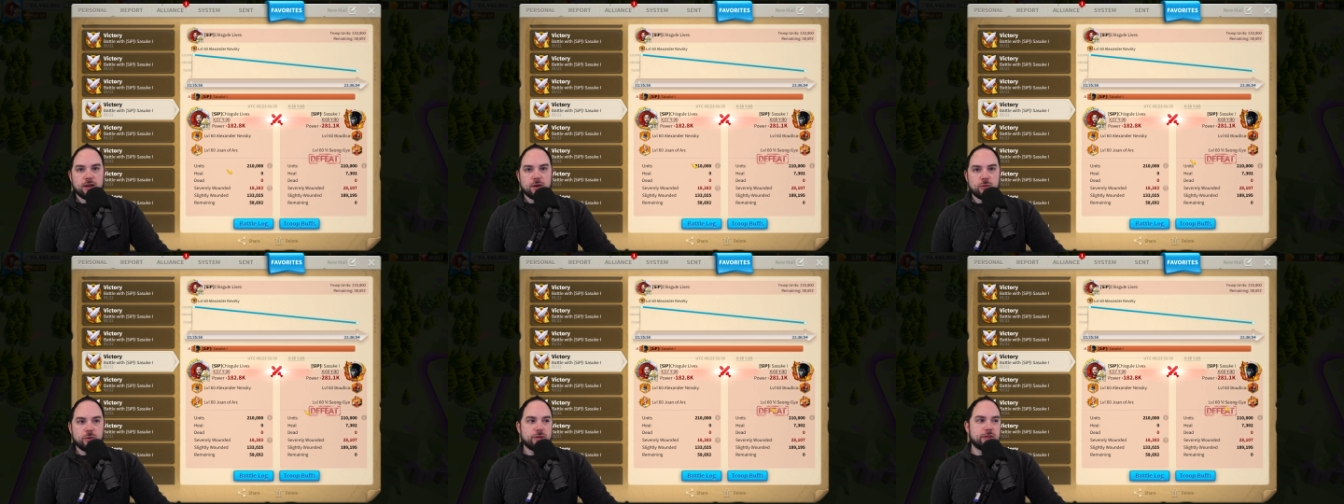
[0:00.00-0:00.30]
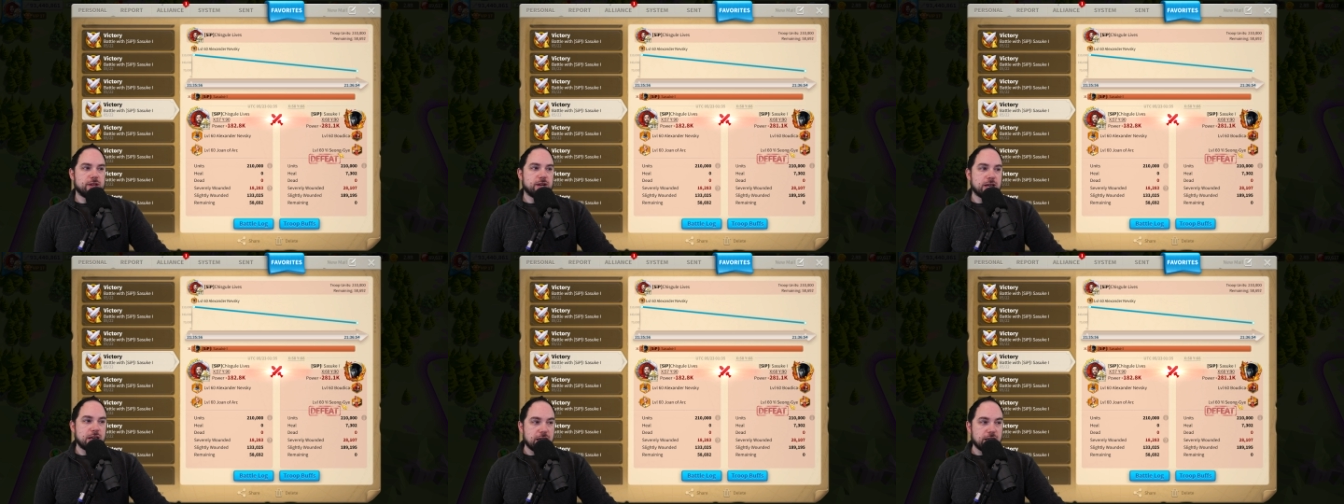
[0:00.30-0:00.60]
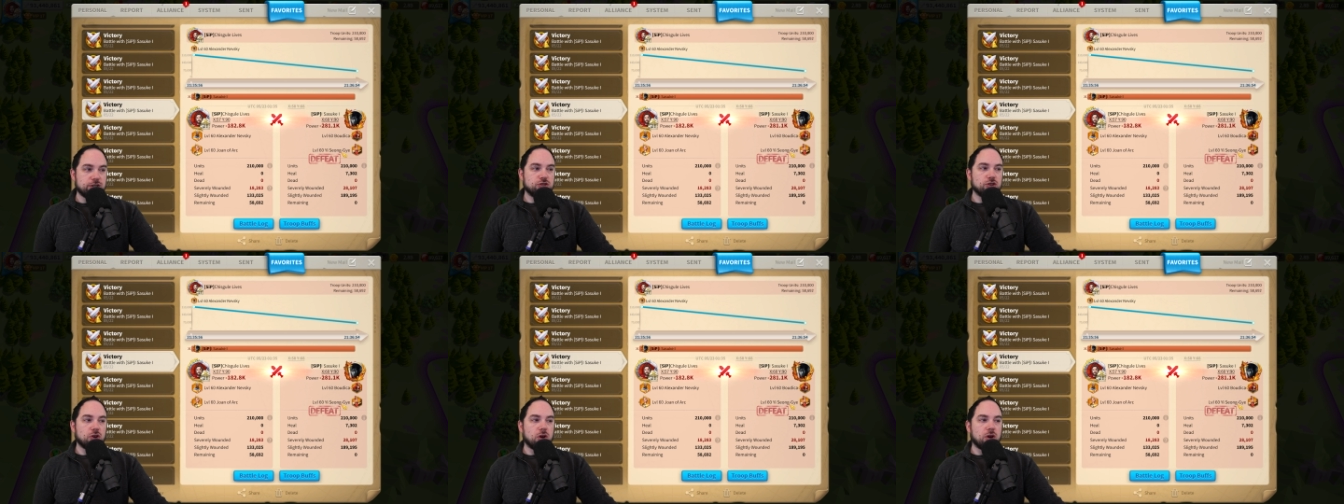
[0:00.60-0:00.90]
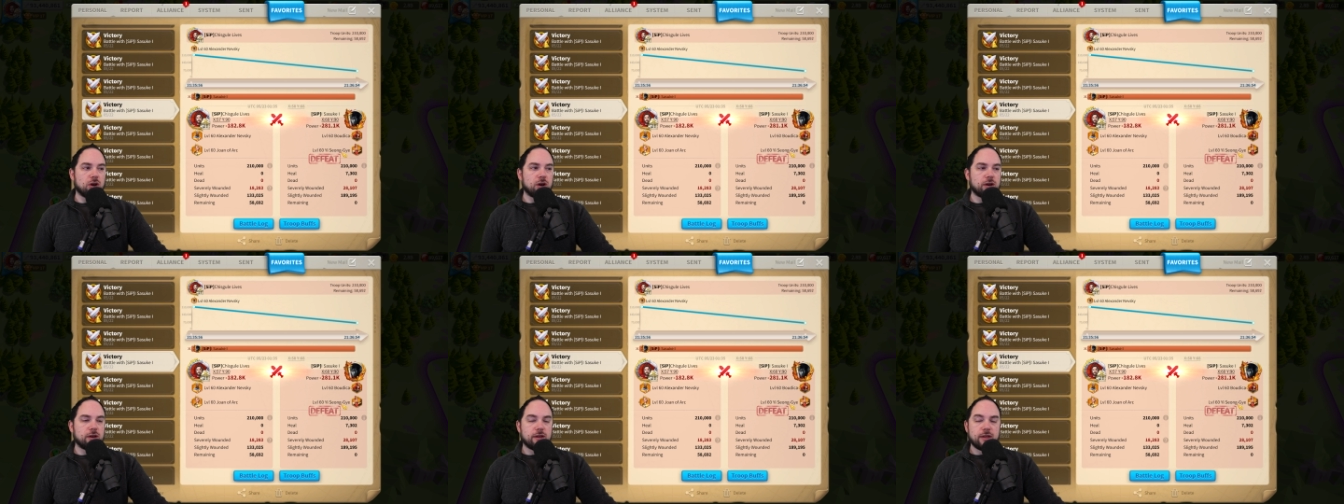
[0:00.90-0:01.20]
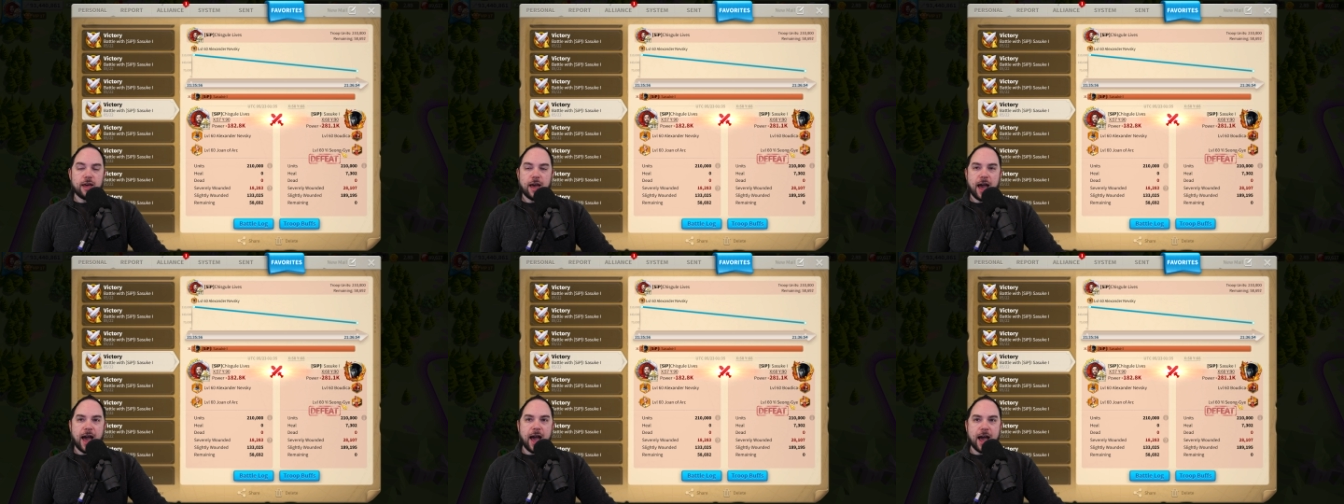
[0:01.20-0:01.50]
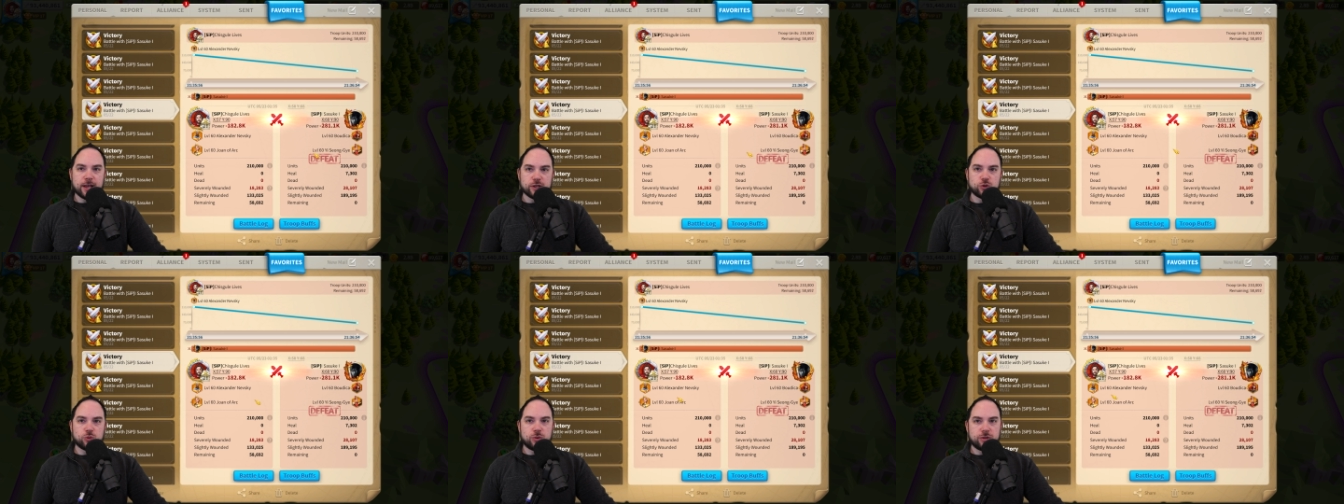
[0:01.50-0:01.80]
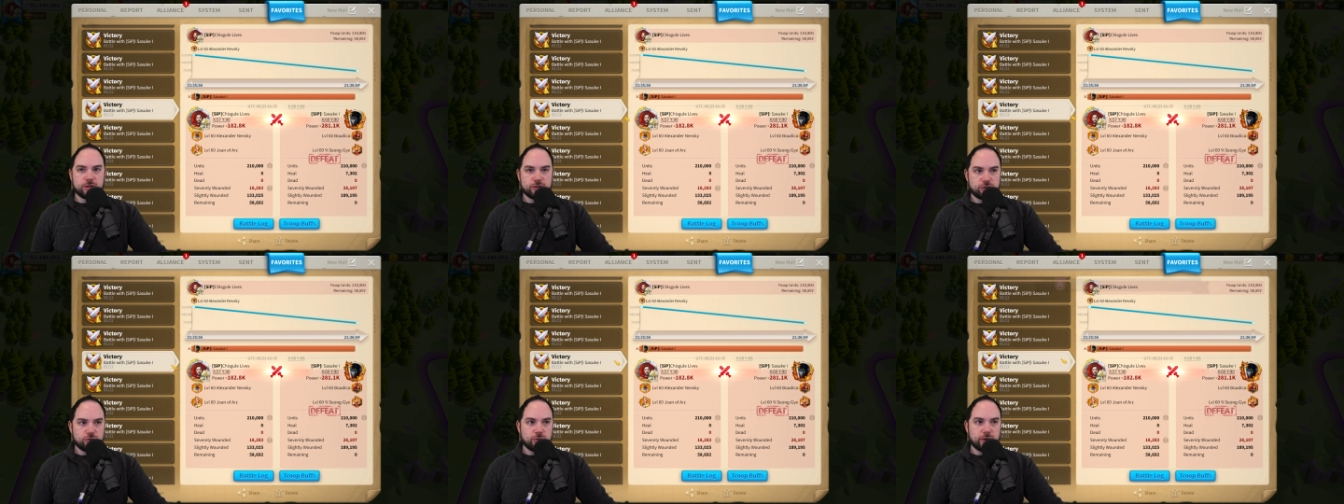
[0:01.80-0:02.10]
with an e song as
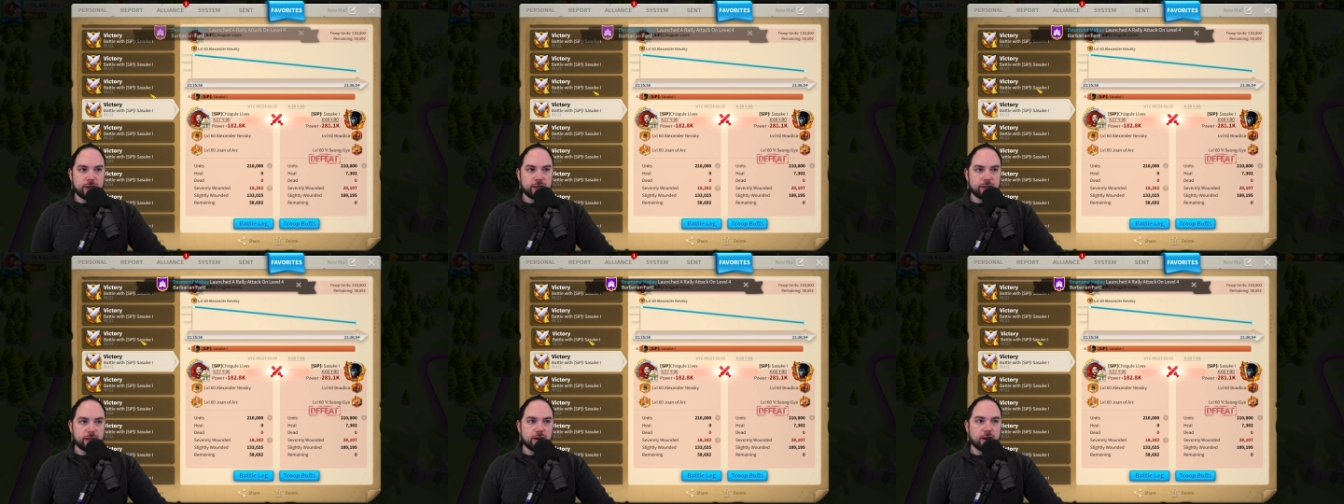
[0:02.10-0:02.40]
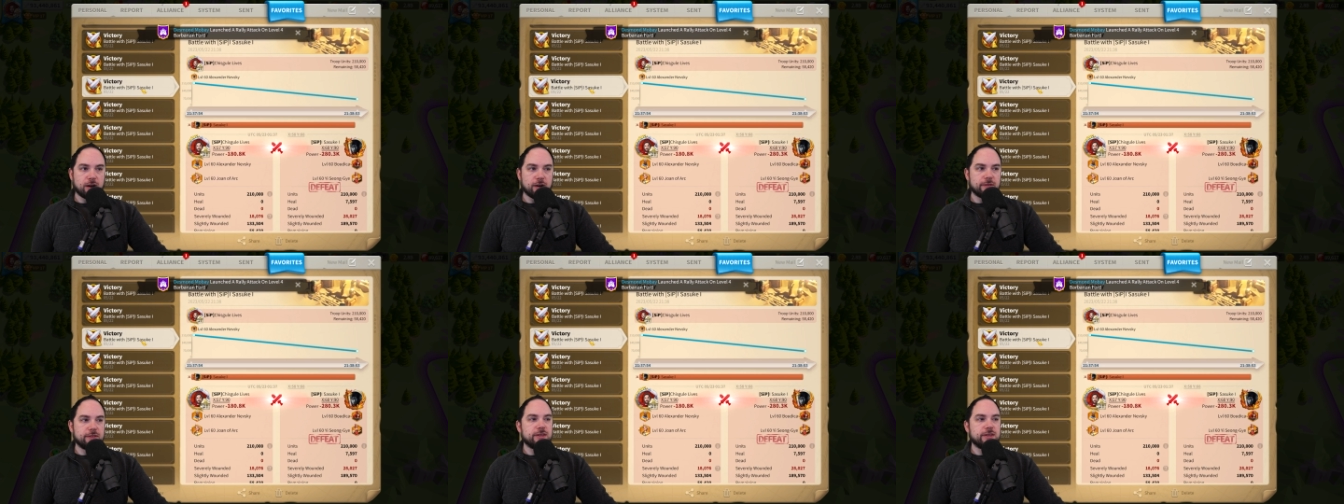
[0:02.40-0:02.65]
with a Zhuge Liang.